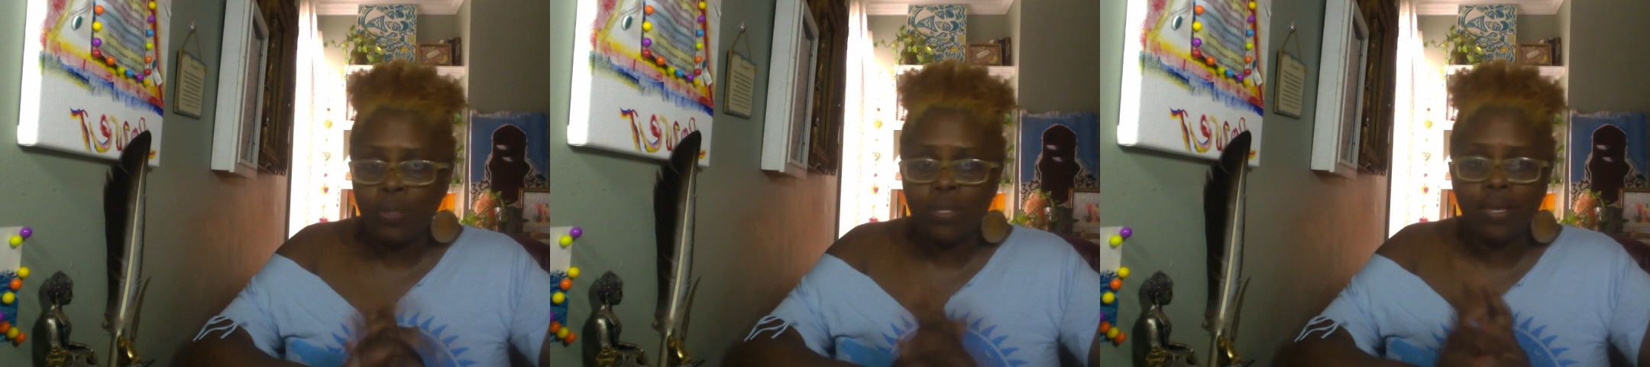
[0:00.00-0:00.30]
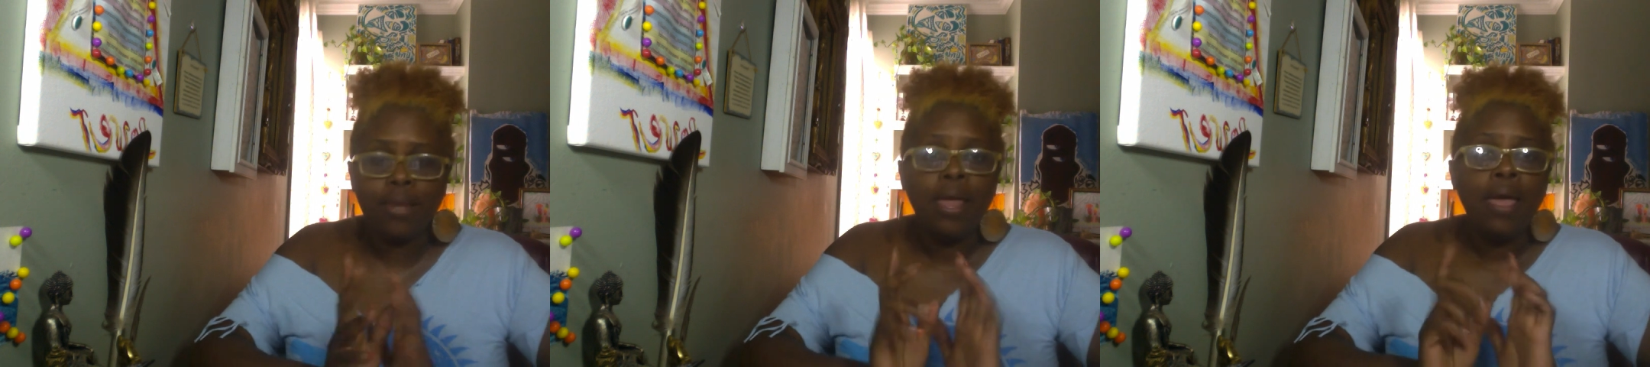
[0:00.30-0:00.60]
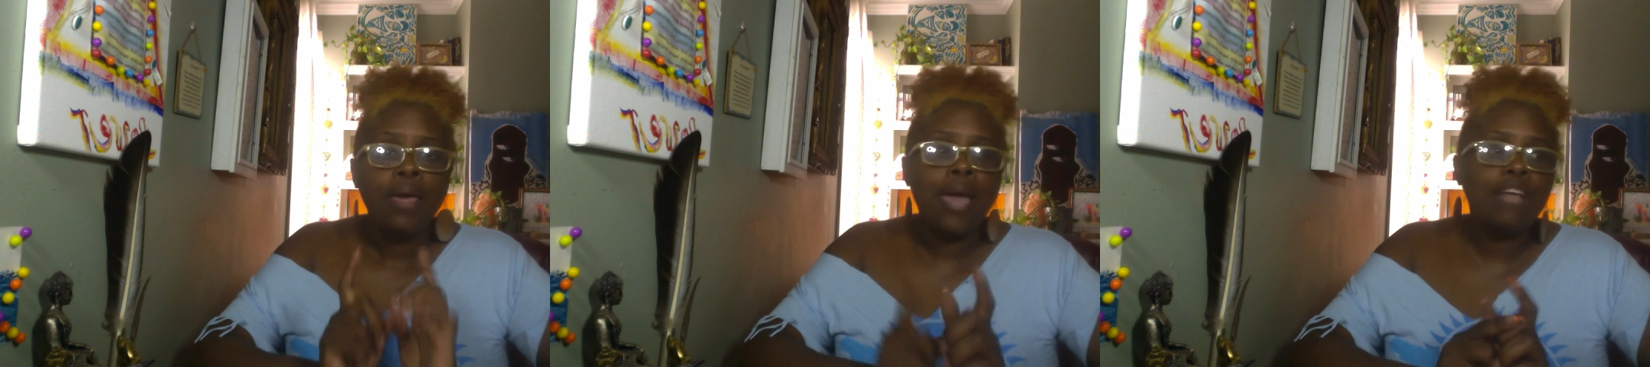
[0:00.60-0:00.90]
Once again,
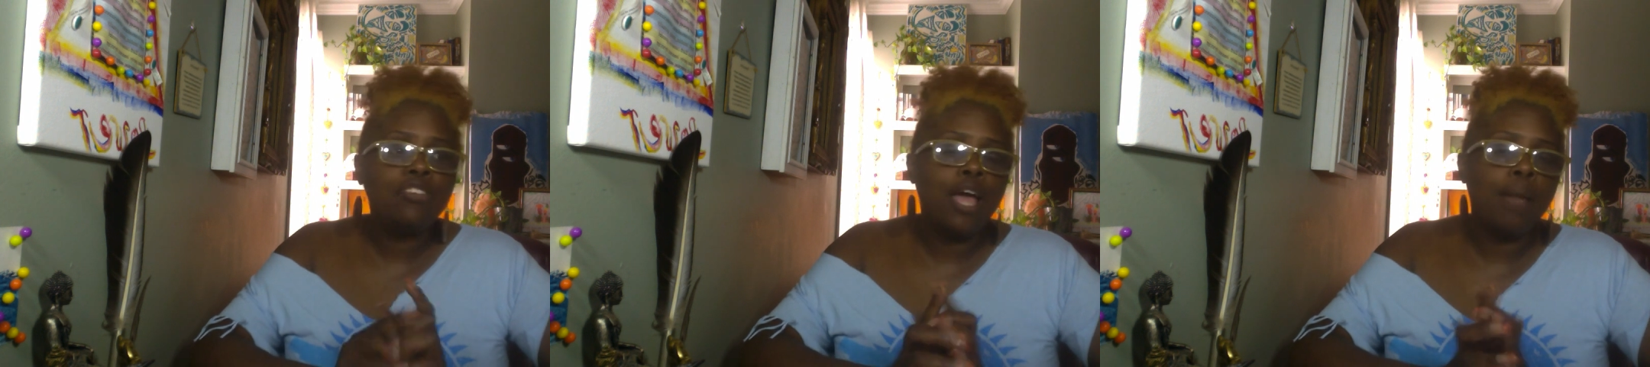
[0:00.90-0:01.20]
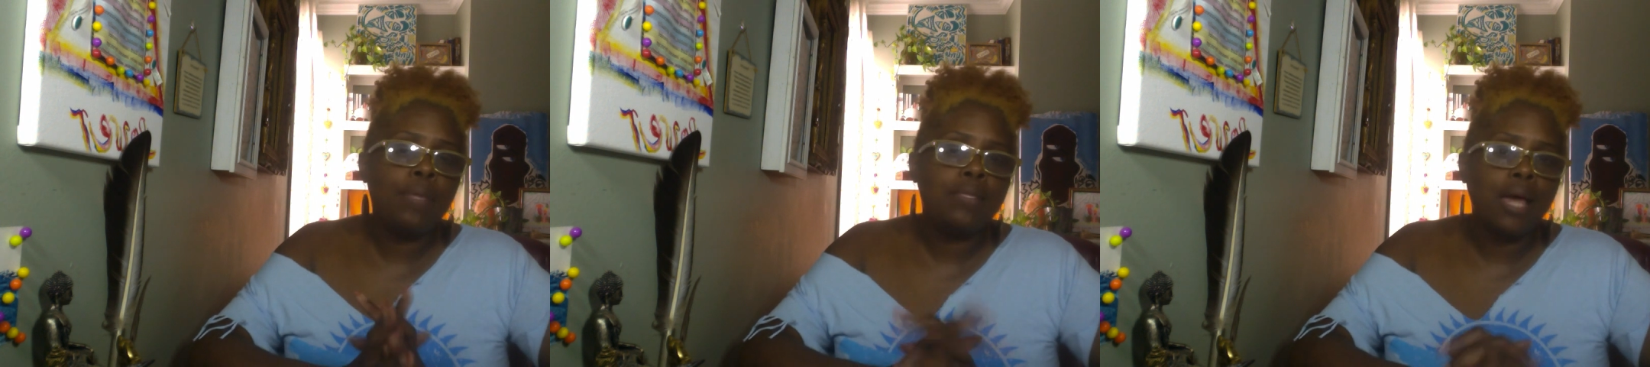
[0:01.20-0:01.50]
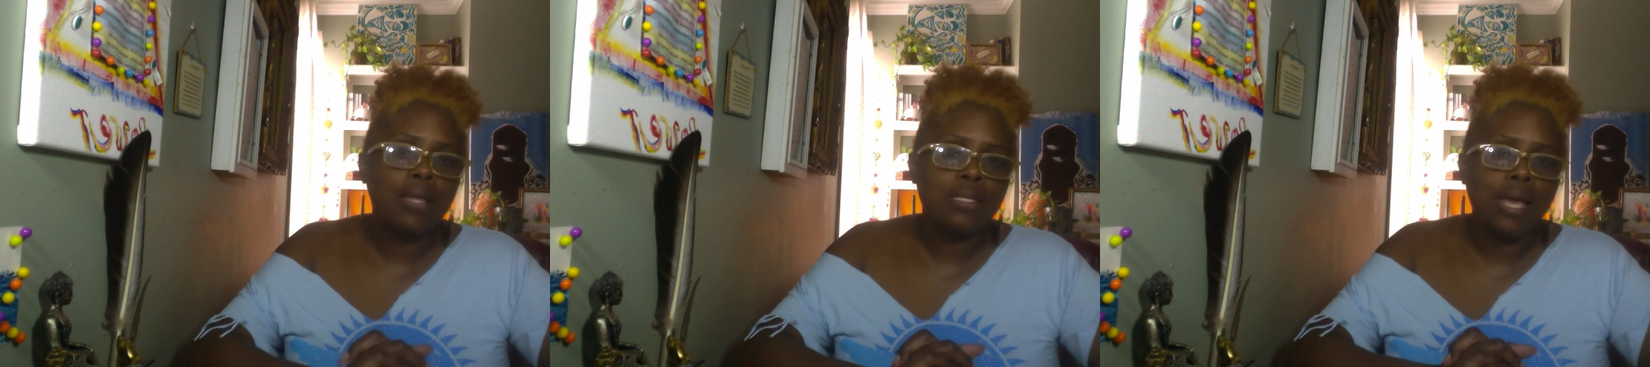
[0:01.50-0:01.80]
cash app is
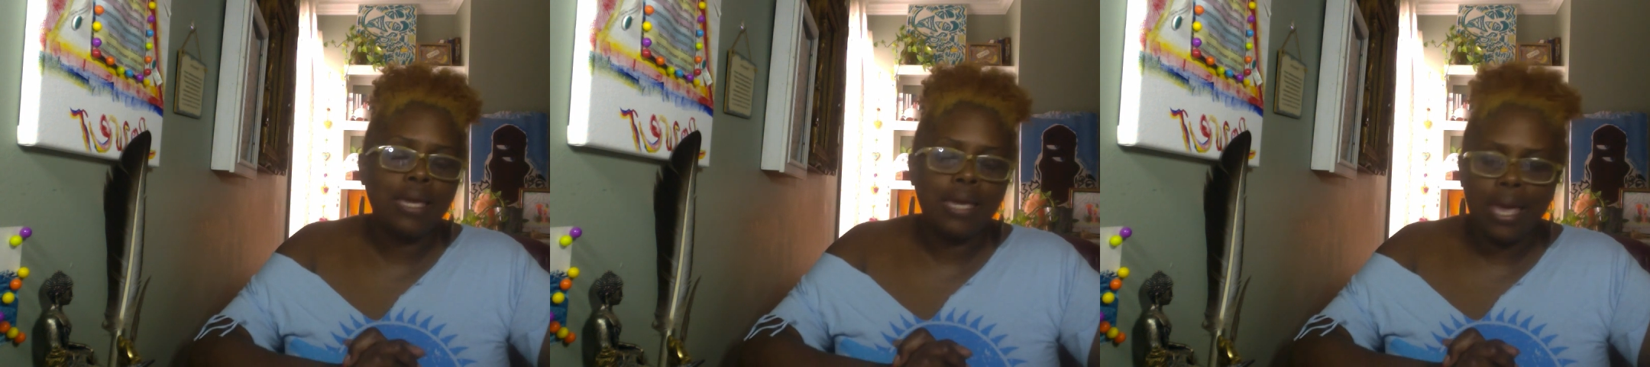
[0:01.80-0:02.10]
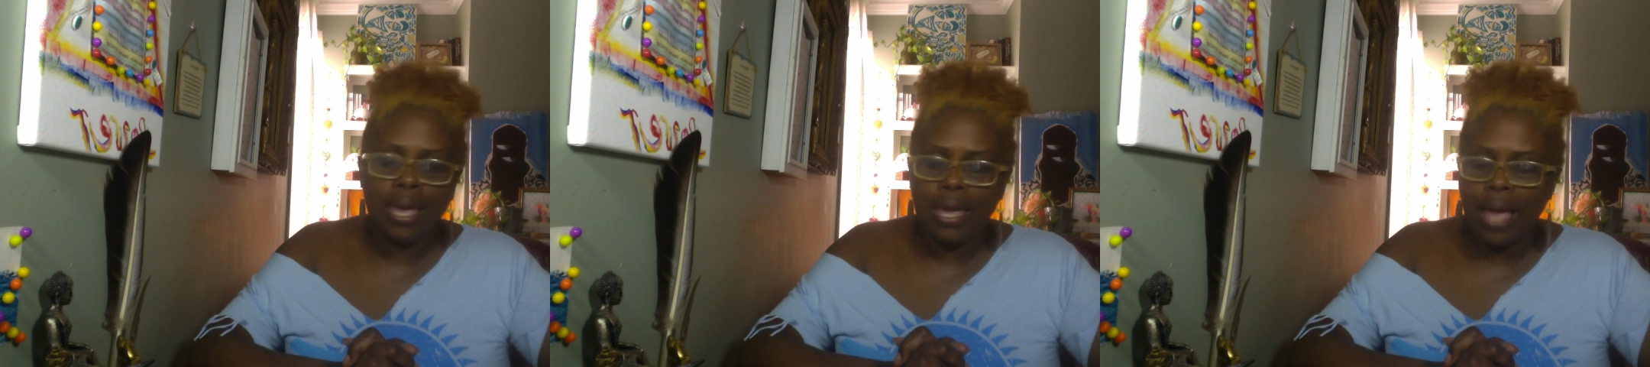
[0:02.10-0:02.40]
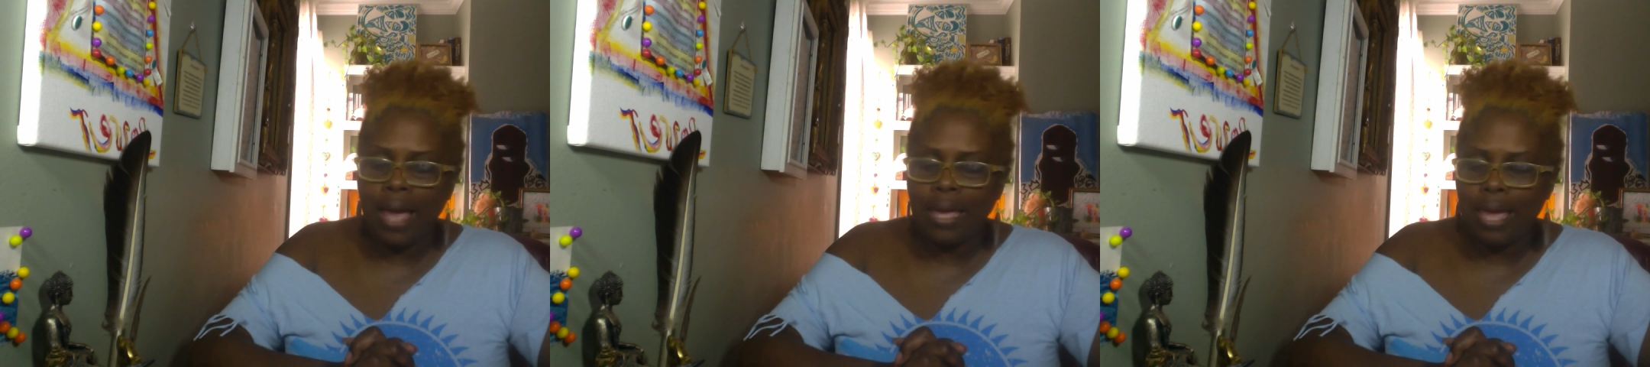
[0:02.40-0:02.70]
dollar sign K
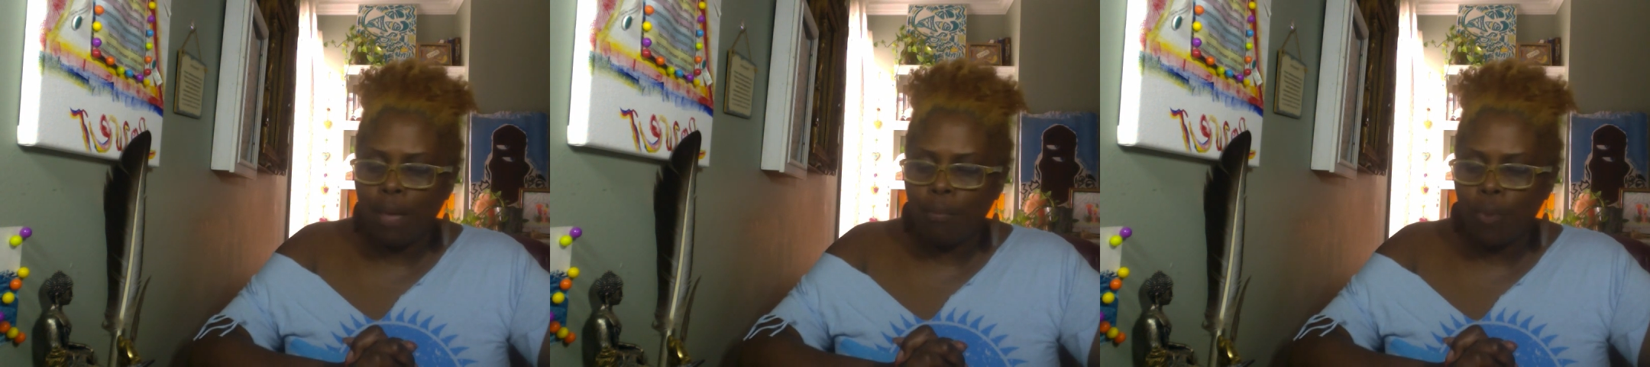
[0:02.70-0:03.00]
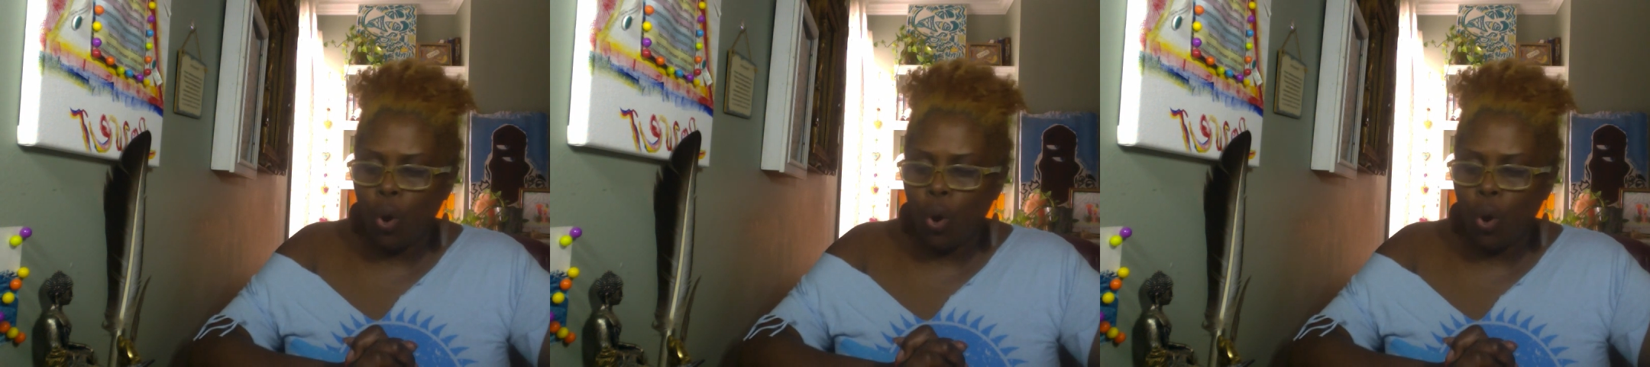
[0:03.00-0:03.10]
I M